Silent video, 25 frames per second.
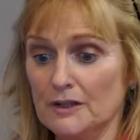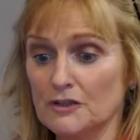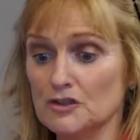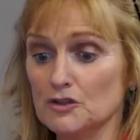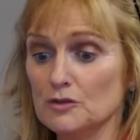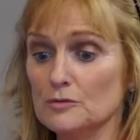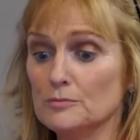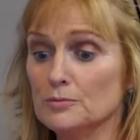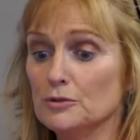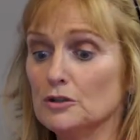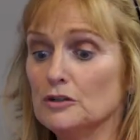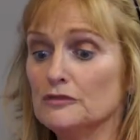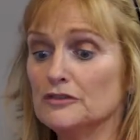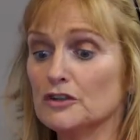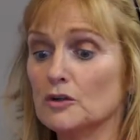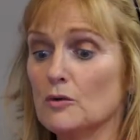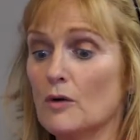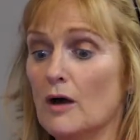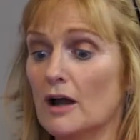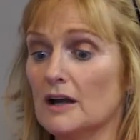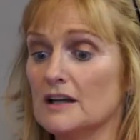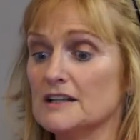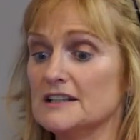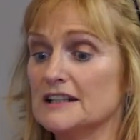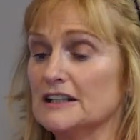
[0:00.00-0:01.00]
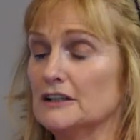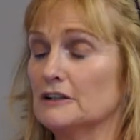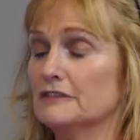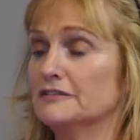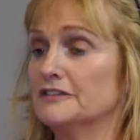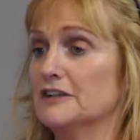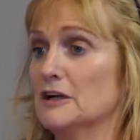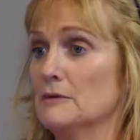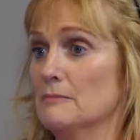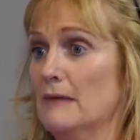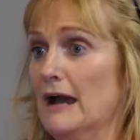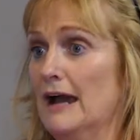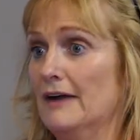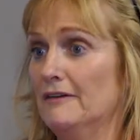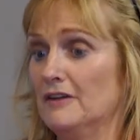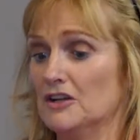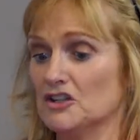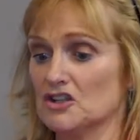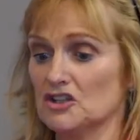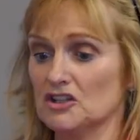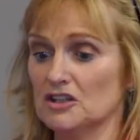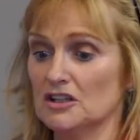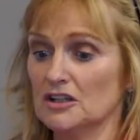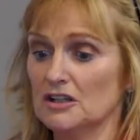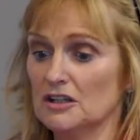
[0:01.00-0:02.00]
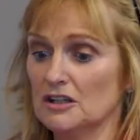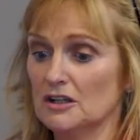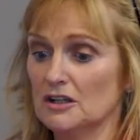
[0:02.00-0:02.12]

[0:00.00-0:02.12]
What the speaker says: to improve the quality of their marriage,